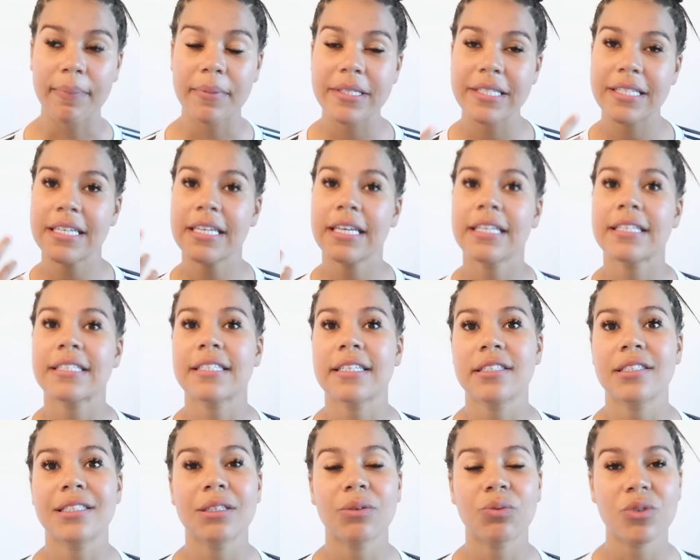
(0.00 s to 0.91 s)
see
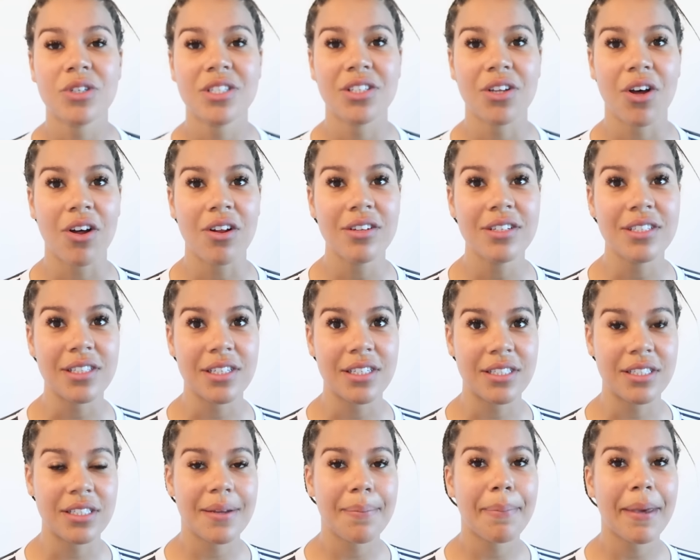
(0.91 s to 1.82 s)
consistent results
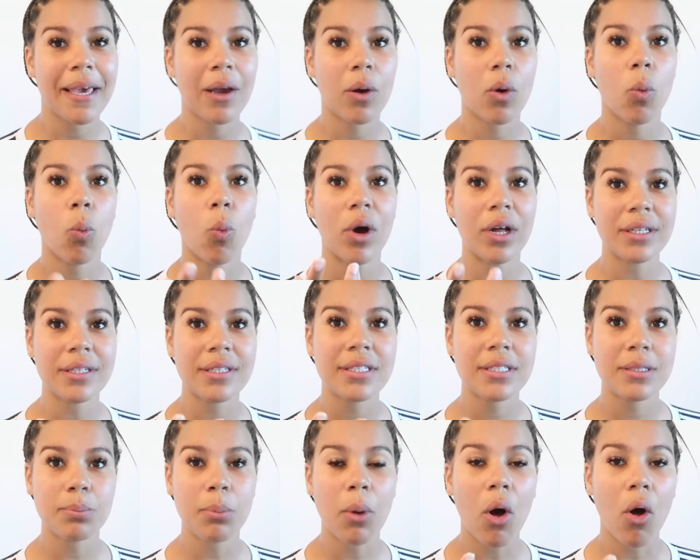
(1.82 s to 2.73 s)
is to pick one
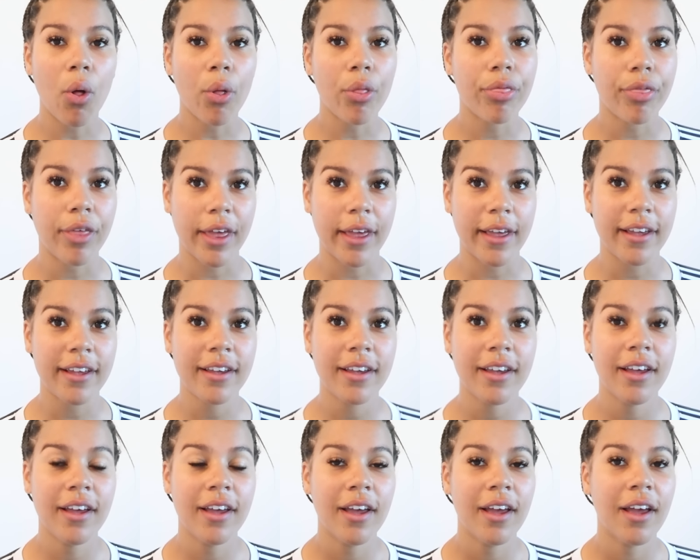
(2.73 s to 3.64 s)
small
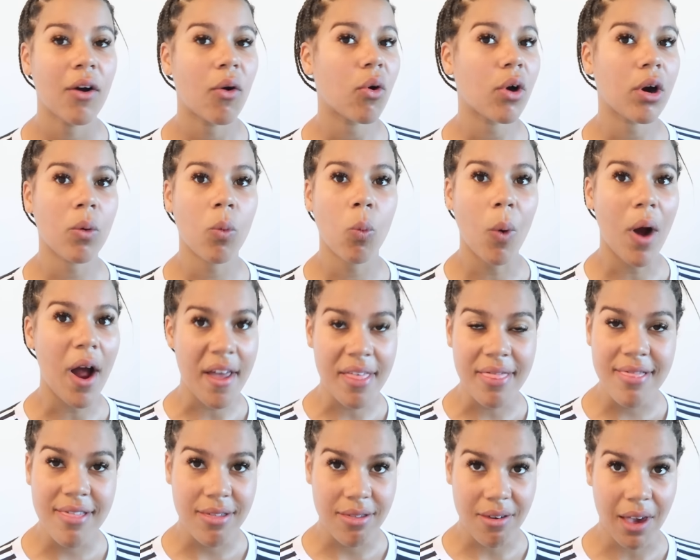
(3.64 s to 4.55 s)
thing or
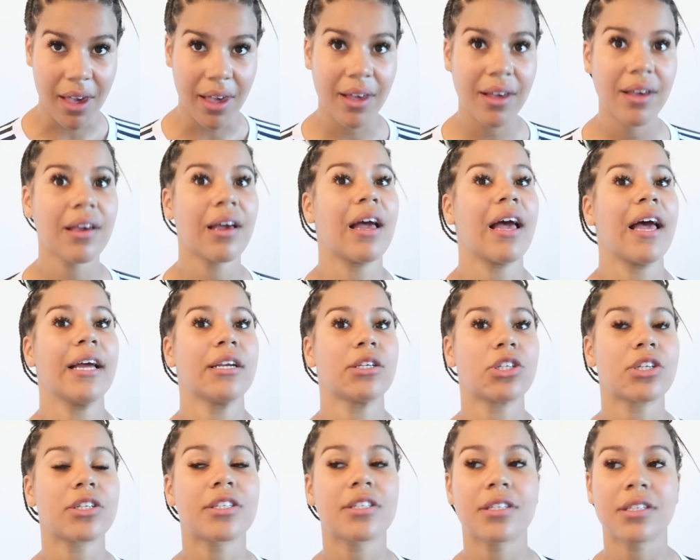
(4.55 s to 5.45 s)
one thing
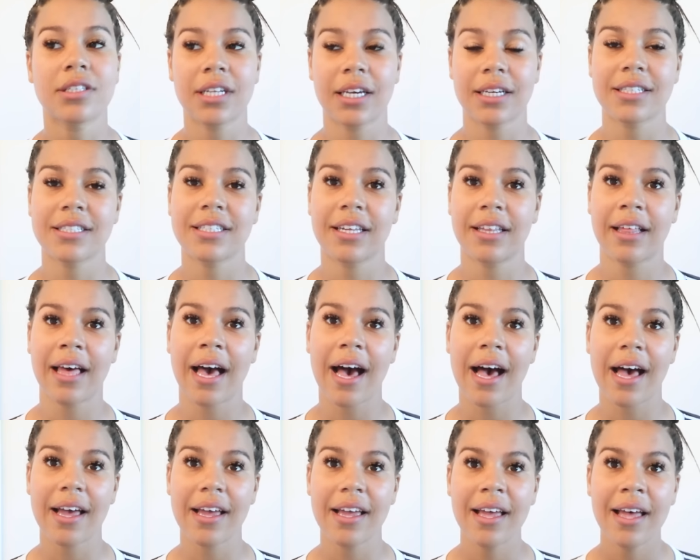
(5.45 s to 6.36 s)
and just stick to
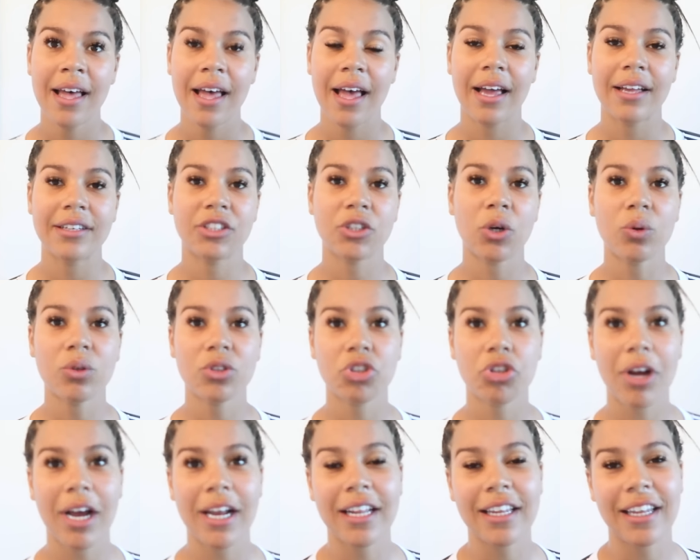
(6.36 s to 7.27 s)
that. Don't
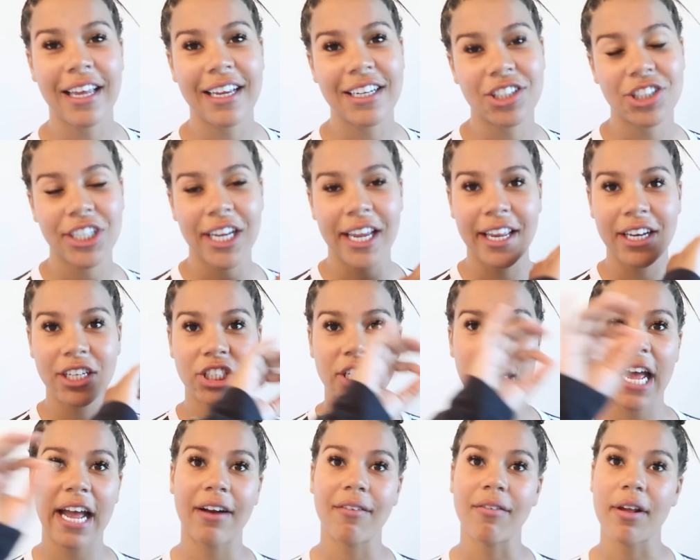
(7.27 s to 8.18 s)
try to like change
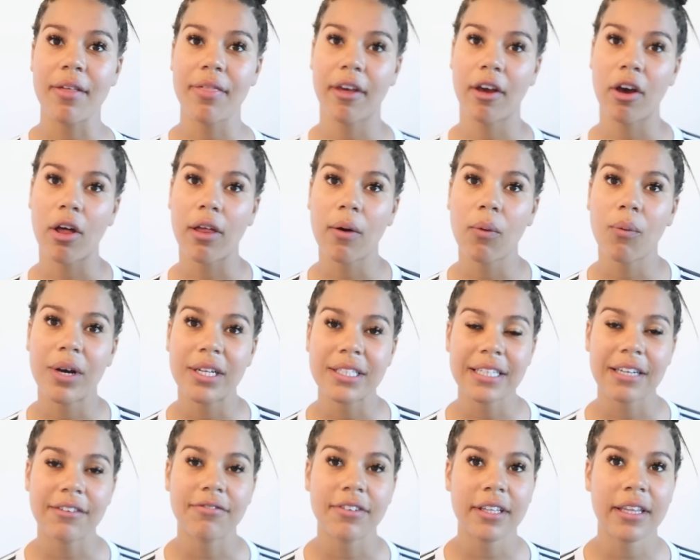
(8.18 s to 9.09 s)
everything all at
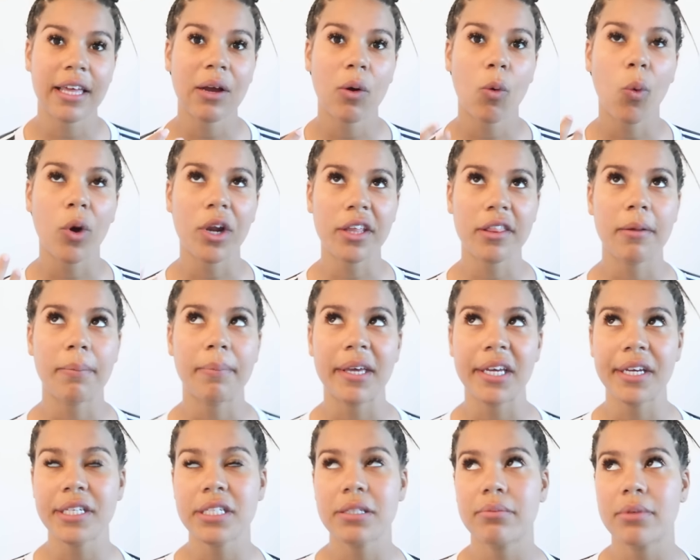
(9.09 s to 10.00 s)
once. I feel like one of the
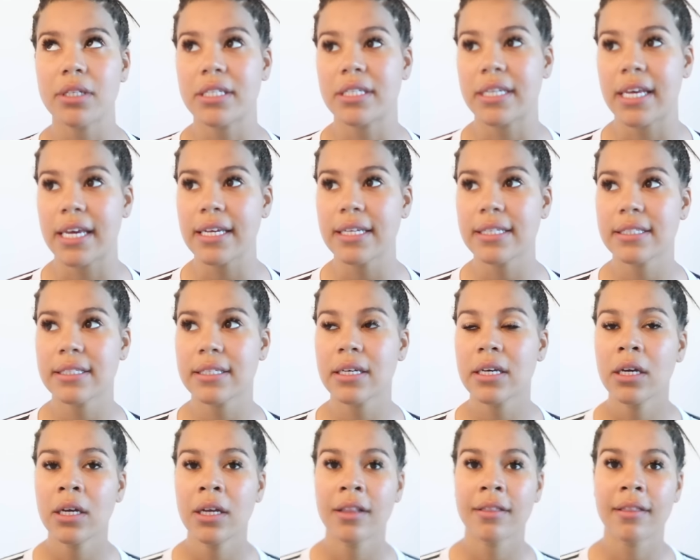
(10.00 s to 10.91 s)
biggest
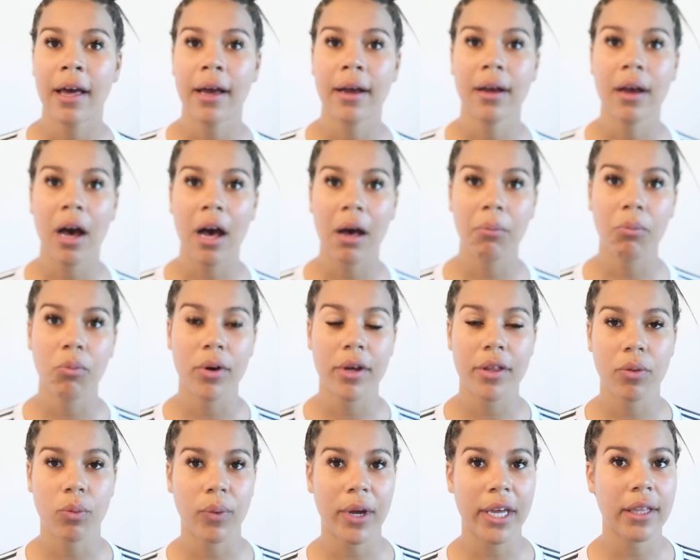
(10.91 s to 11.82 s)
mistakes that come
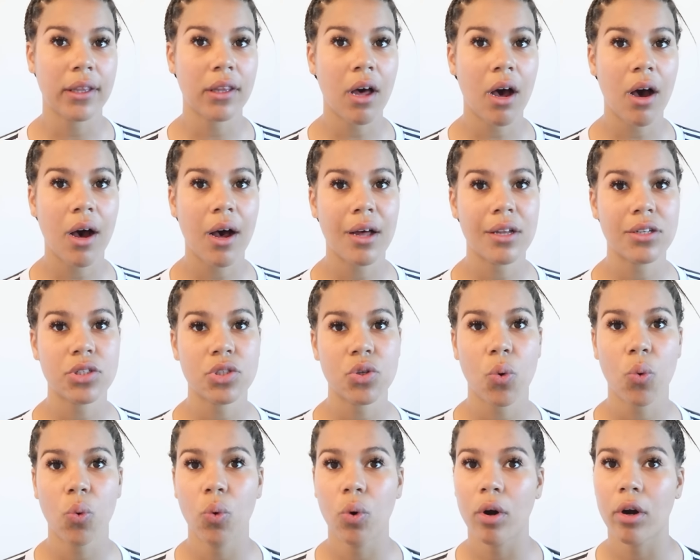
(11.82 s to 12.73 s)
with weight
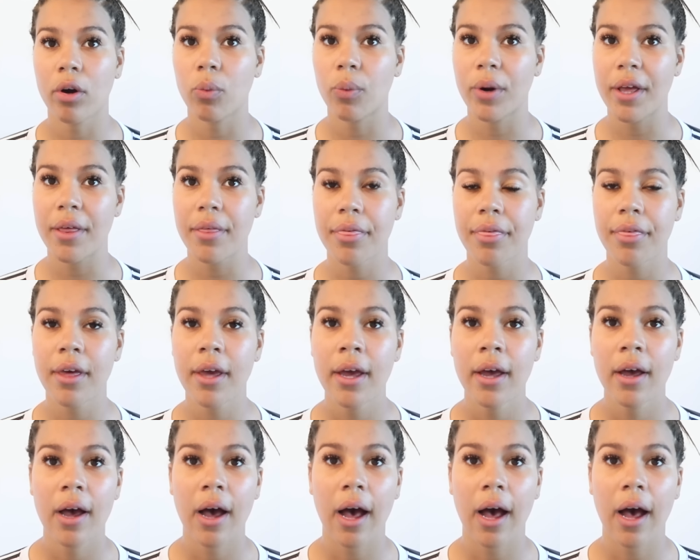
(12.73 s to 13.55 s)
loss or with